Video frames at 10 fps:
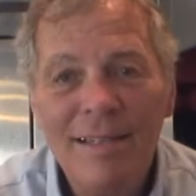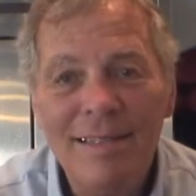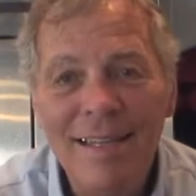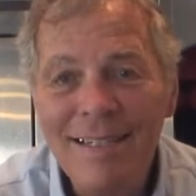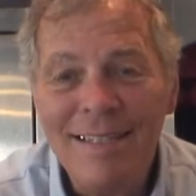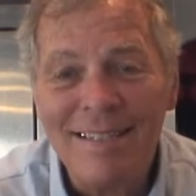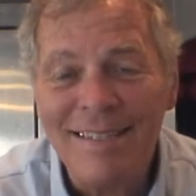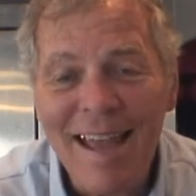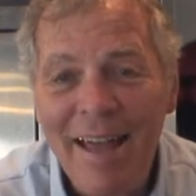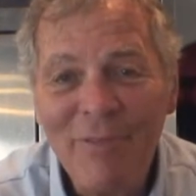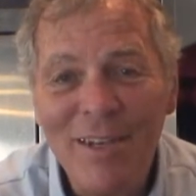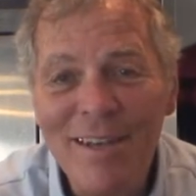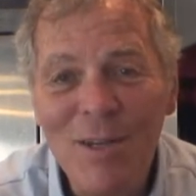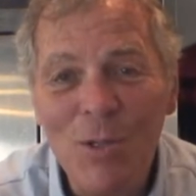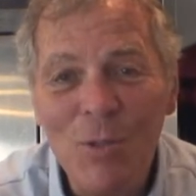This is Not the
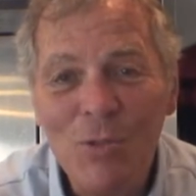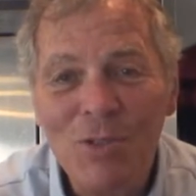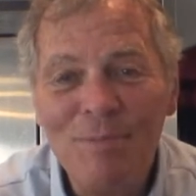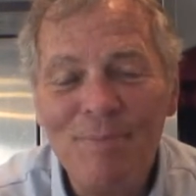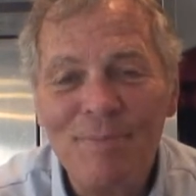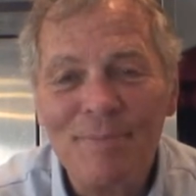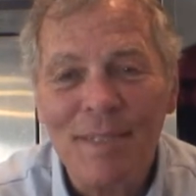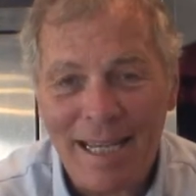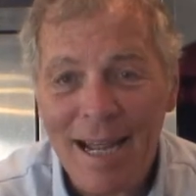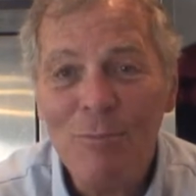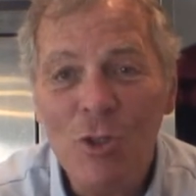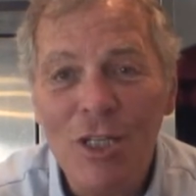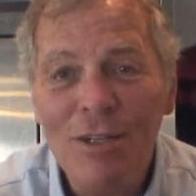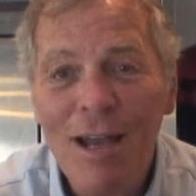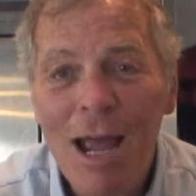News, and I'm G,
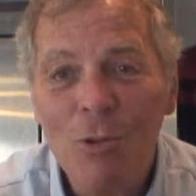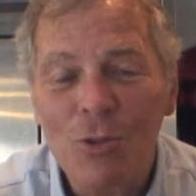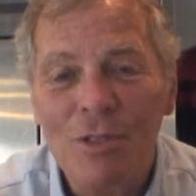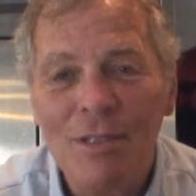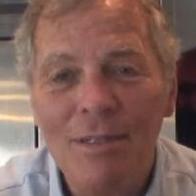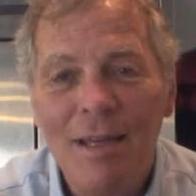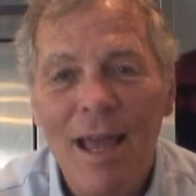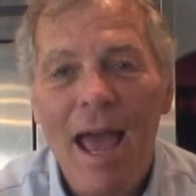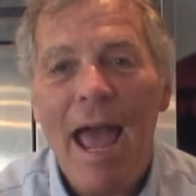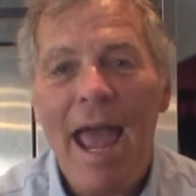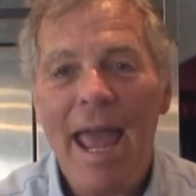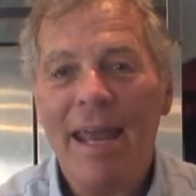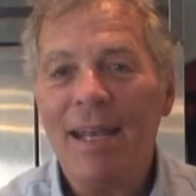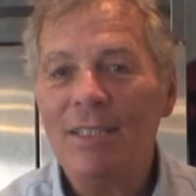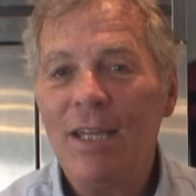your host.
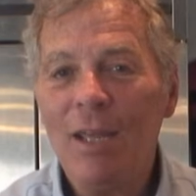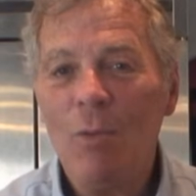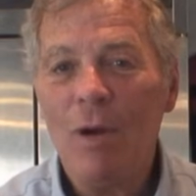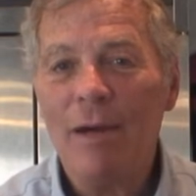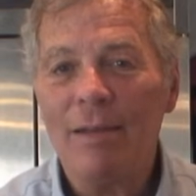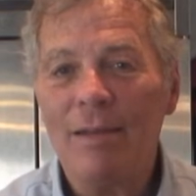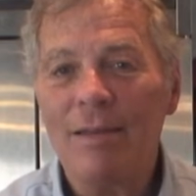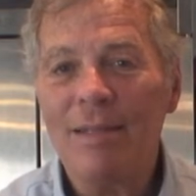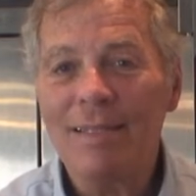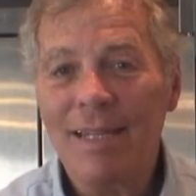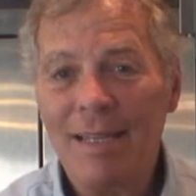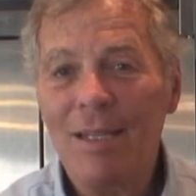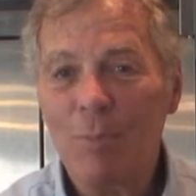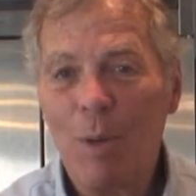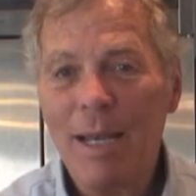And I tell you what, let's
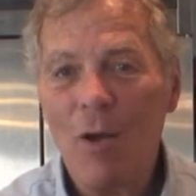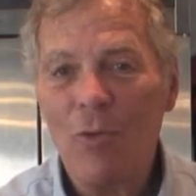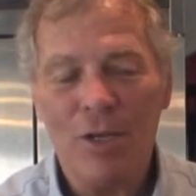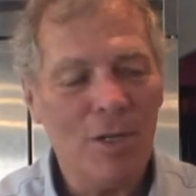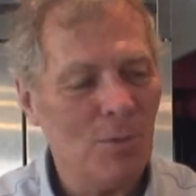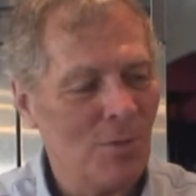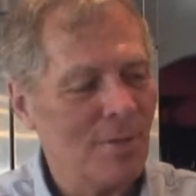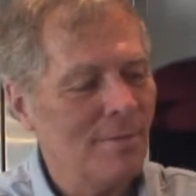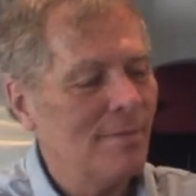bring on the news.